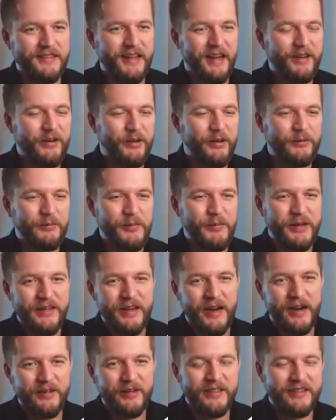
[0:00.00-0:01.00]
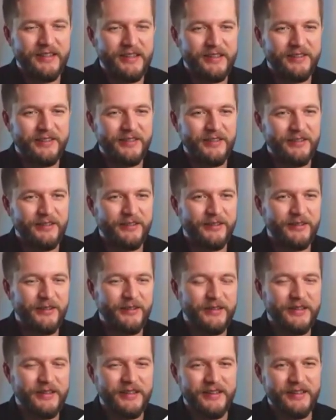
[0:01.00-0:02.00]
I know many architects
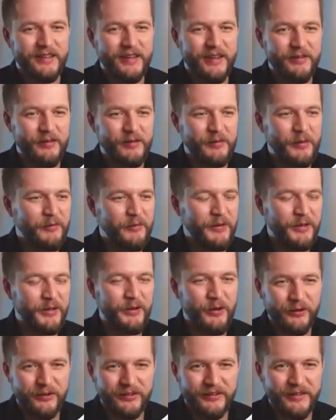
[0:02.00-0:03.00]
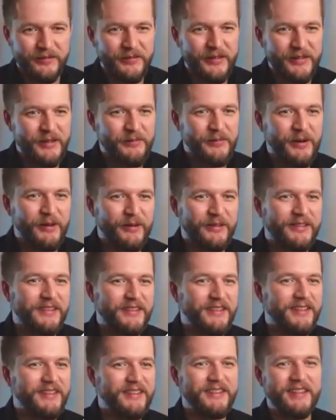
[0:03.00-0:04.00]
have been cursing me about
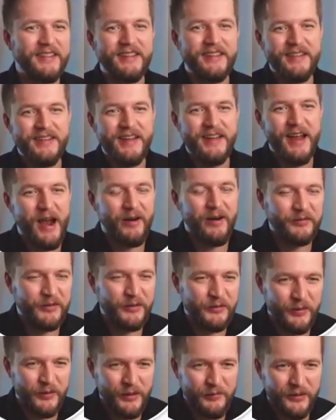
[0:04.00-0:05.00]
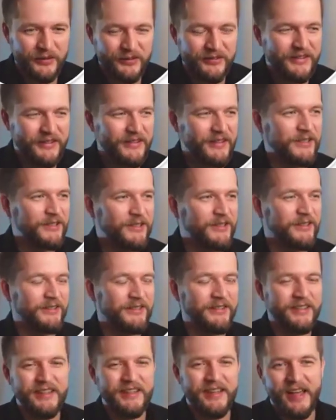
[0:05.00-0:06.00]
that. After my presentations,
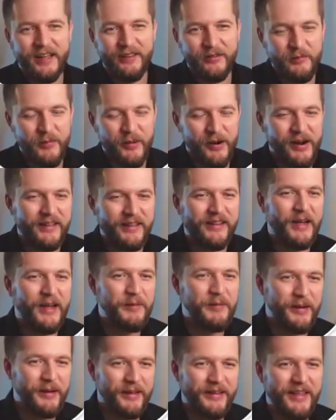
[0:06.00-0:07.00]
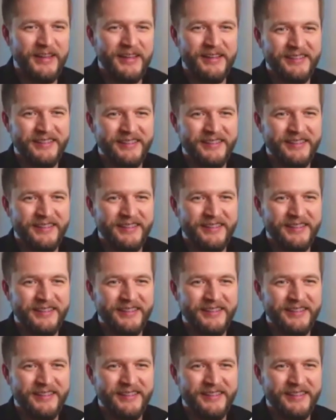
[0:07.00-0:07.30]
they had to buy the iPad.